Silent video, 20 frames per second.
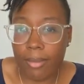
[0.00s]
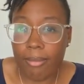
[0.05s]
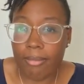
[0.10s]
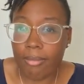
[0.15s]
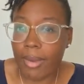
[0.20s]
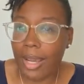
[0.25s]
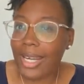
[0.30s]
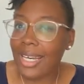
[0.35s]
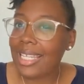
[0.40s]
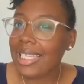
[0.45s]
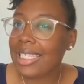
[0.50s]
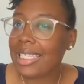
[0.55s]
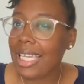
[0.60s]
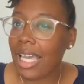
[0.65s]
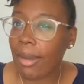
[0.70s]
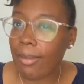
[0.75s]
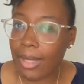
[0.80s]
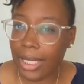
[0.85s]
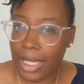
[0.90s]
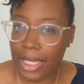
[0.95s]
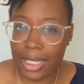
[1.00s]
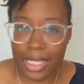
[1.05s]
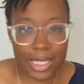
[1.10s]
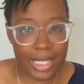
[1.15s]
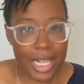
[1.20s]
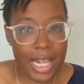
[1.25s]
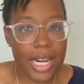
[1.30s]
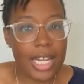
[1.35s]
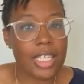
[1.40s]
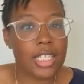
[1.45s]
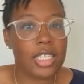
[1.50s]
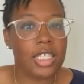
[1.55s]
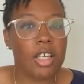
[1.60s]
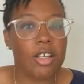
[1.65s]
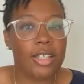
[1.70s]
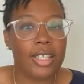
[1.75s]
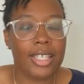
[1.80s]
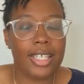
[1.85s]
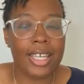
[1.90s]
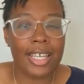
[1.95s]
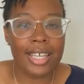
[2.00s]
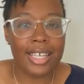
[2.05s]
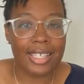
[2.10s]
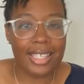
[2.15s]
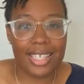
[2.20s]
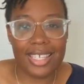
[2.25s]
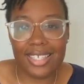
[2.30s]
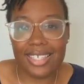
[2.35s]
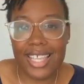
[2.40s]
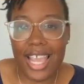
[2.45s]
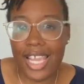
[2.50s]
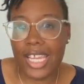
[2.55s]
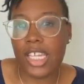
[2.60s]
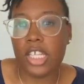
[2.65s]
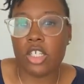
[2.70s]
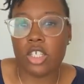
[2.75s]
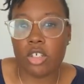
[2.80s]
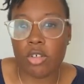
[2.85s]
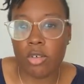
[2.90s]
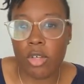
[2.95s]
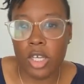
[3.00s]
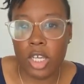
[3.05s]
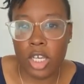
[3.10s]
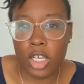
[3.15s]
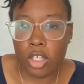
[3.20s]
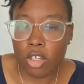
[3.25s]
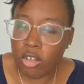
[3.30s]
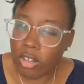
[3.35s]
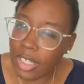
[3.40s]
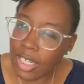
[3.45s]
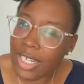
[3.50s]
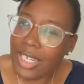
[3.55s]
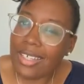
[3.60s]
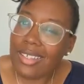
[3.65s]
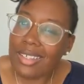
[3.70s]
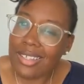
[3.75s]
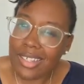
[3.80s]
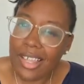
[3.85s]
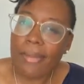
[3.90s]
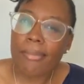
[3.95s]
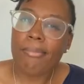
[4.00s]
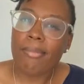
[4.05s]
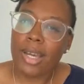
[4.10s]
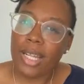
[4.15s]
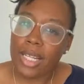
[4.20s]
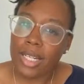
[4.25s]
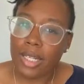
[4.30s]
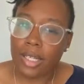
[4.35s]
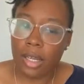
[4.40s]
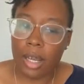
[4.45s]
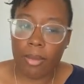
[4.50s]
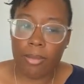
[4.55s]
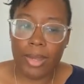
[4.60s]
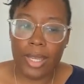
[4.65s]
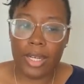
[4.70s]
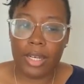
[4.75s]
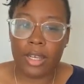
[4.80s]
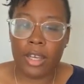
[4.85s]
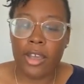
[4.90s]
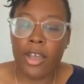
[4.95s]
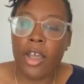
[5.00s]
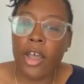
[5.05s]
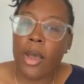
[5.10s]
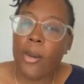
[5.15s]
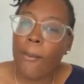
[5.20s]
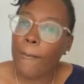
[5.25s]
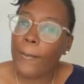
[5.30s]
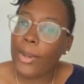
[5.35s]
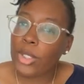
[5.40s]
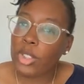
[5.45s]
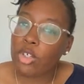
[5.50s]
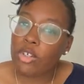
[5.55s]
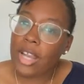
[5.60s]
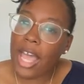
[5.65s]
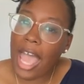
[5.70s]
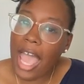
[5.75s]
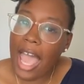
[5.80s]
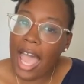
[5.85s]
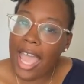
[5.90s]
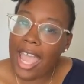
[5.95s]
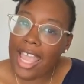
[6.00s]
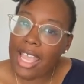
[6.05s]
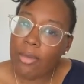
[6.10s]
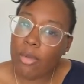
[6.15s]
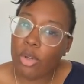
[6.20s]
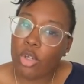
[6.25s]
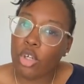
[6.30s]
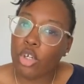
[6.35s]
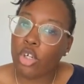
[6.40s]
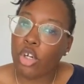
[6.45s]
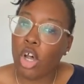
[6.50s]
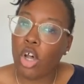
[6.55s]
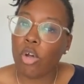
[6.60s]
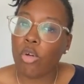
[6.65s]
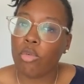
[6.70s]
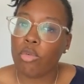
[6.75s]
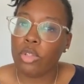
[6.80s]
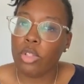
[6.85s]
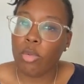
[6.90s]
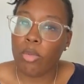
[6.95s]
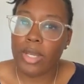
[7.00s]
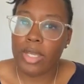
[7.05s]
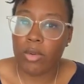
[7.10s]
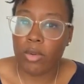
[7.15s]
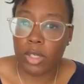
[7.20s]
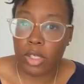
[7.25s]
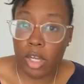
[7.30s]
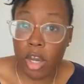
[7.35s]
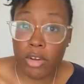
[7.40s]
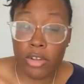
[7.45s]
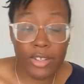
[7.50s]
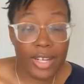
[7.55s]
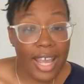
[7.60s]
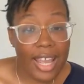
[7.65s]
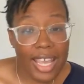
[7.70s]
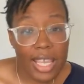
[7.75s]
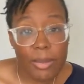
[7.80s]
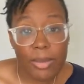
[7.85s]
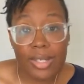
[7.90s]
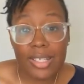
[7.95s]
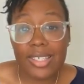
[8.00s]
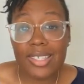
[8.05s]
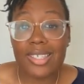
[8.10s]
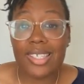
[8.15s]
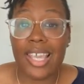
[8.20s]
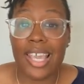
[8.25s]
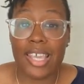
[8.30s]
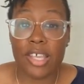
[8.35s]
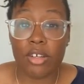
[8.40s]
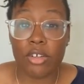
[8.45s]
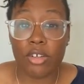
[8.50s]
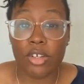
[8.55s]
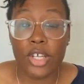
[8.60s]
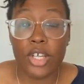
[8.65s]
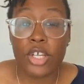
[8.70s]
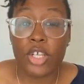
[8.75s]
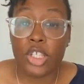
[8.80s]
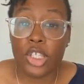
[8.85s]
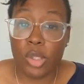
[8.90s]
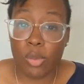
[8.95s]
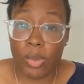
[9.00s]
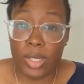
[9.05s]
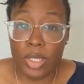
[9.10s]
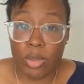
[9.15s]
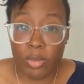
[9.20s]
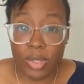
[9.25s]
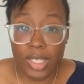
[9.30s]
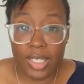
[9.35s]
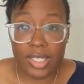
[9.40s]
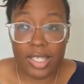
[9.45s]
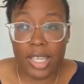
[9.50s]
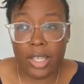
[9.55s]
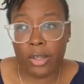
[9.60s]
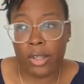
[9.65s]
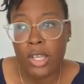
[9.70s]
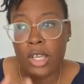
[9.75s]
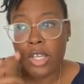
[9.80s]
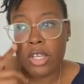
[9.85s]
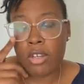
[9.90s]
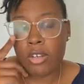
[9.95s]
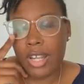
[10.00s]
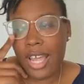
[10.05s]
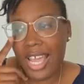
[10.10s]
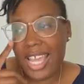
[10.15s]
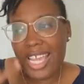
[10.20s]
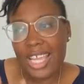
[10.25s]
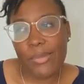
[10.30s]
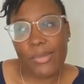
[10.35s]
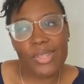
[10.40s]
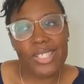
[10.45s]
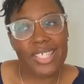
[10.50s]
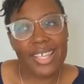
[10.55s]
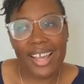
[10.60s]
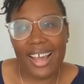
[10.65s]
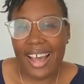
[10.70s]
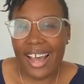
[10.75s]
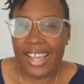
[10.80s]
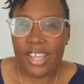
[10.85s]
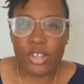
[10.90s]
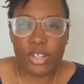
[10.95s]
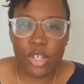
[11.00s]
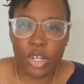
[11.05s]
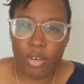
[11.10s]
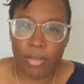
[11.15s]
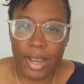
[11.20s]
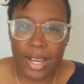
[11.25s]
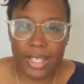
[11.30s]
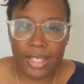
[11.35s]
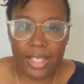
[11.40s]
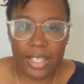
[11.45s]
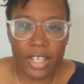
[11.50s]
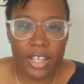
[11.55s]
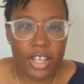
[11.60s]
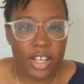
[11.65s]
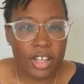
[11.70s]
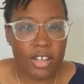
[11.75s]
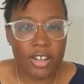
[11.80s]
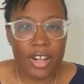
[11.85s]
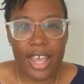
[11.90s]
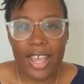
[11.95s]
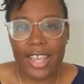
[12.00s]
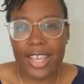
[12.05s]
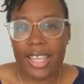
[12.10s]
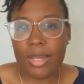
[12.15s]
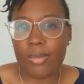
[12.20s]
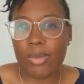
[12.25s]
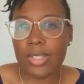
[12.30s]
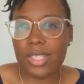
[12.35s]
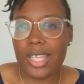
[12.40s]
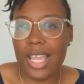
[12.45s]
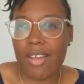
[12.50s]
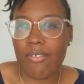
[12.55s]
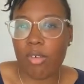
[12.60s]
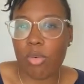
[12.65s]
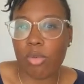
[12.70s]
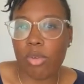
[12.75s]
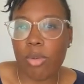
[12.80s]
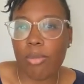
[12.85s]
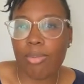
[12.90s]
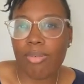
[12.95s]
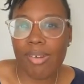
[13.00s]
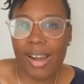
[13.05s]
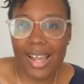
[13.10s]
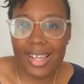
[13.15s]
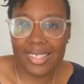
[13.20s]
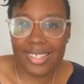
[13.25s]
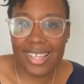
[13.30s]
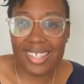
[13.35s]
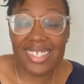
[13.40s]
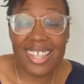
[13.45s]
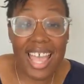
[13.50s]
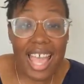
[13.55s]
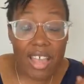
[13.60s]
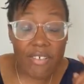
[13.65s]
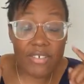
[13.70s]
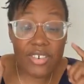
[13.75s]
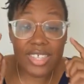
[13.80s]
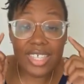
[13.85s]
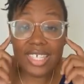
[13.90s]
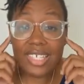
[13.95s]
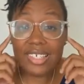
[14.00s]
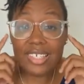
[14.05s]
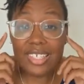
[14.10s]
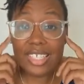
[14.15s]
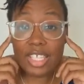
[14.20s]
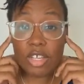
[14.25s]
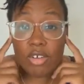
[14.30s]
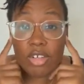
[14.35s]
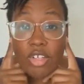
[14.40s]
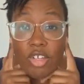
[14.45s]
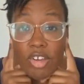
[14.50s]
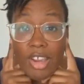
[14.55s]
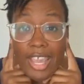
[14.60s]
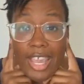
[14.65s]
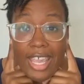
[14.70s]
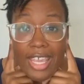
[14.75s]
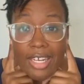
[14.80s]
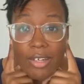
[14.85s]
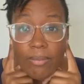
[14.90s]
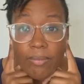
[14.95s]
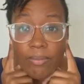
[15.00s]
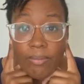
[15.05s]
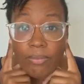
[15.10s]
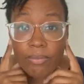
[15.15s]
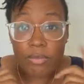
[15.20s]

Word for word: The money's coming in. That's not necessarily the exact issue. You're getting some money to come in, but you're not able to go the way you want to go. You're not able to scale the way you want to scale. You're not able to hire correctly. You're not able to have a real process. Everything is still in your head.